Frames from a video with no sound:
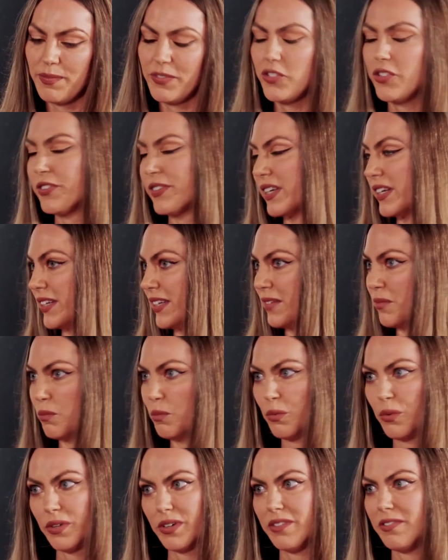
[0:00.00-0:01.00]
just getting
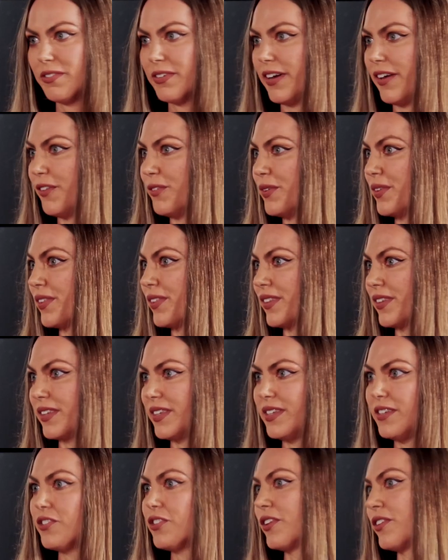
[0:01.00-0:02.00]
more involved with
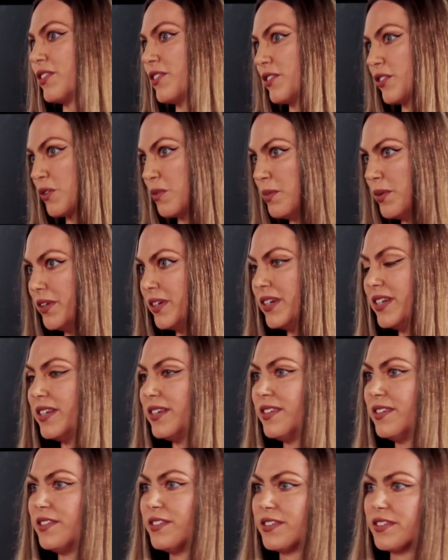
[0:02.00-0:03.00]
each other's
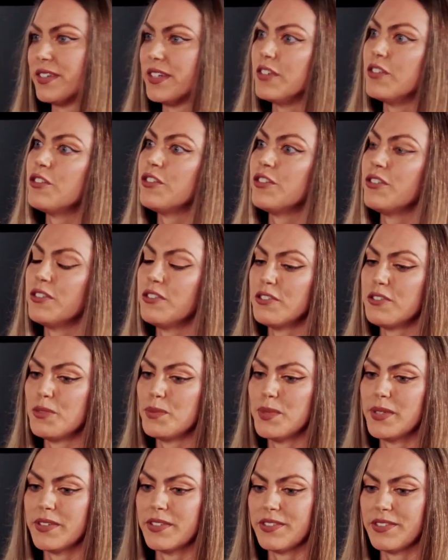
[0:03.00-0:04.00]
communities or issues,
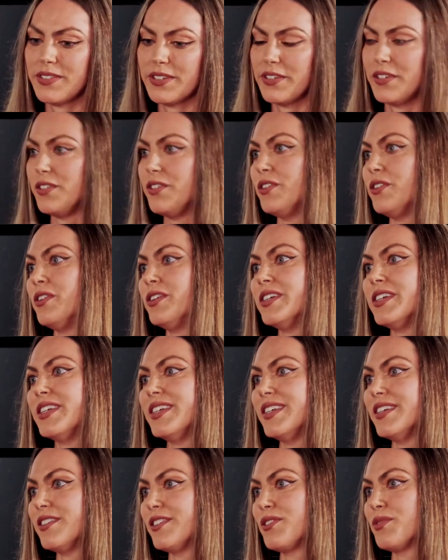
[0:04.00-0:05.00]
because our
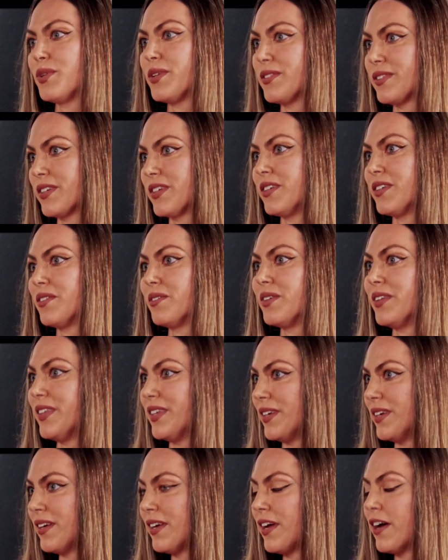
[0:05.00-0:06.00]
unity is what's going to
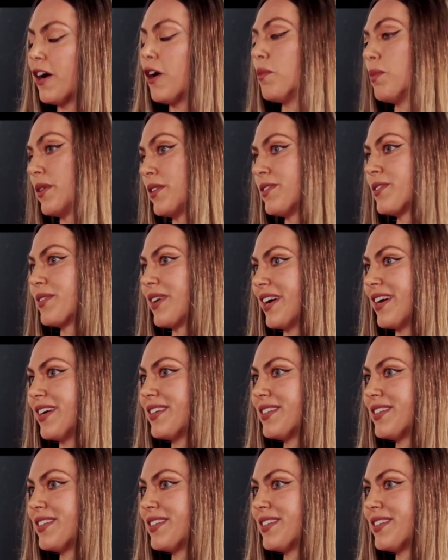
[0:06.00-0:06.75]
really help us rise.